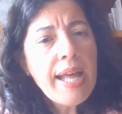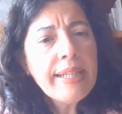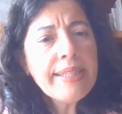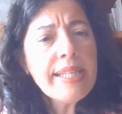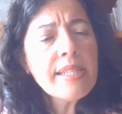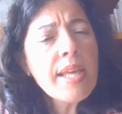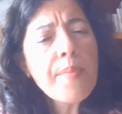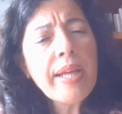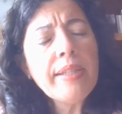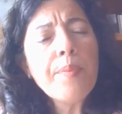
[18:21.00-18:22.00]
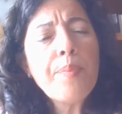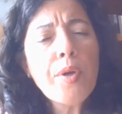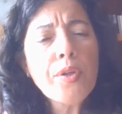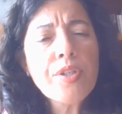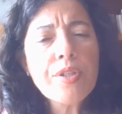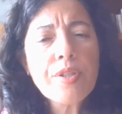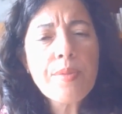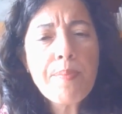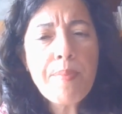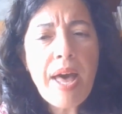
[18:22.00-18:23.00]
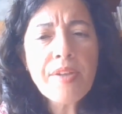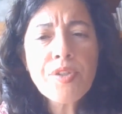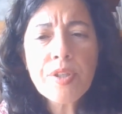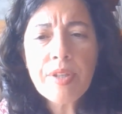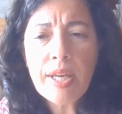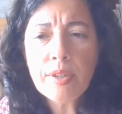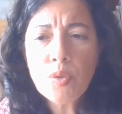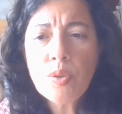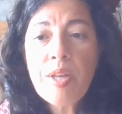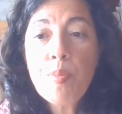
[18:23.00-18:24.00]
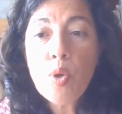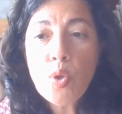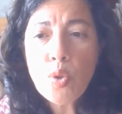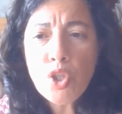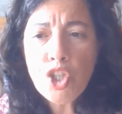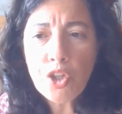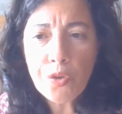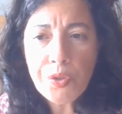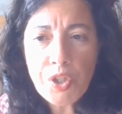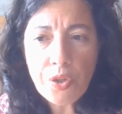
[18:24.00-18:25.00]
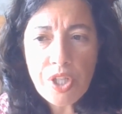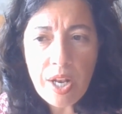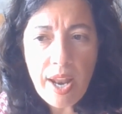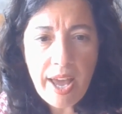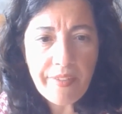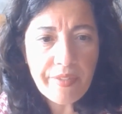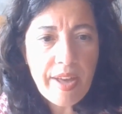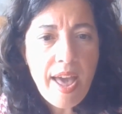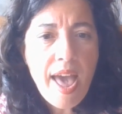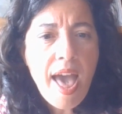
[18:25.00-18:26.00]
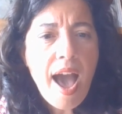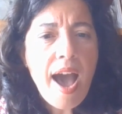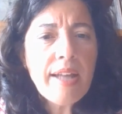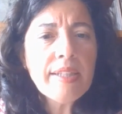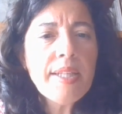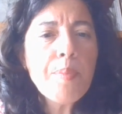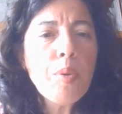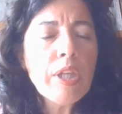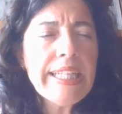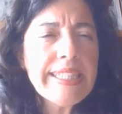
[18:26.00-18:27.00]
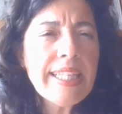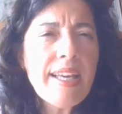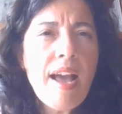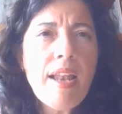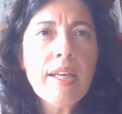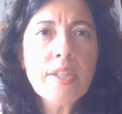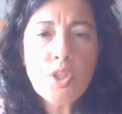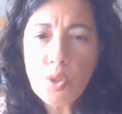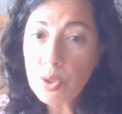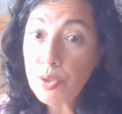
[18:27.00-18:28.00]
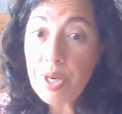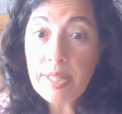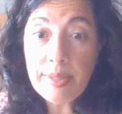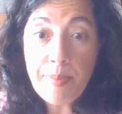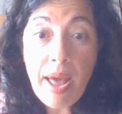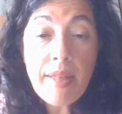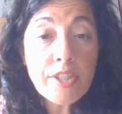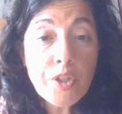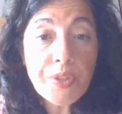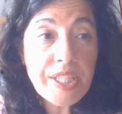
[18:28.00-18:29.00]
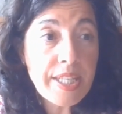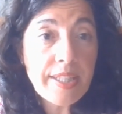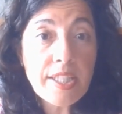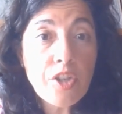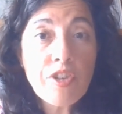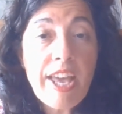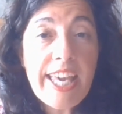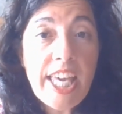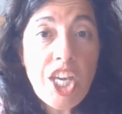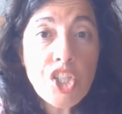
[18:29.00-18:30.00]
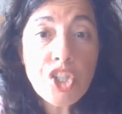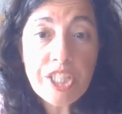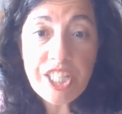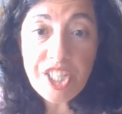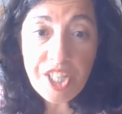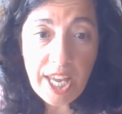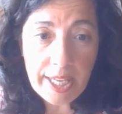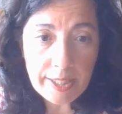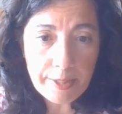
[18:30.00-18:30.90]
This amending process must attend to the evolution of social life and the political and cultural demands of the citizens of each state.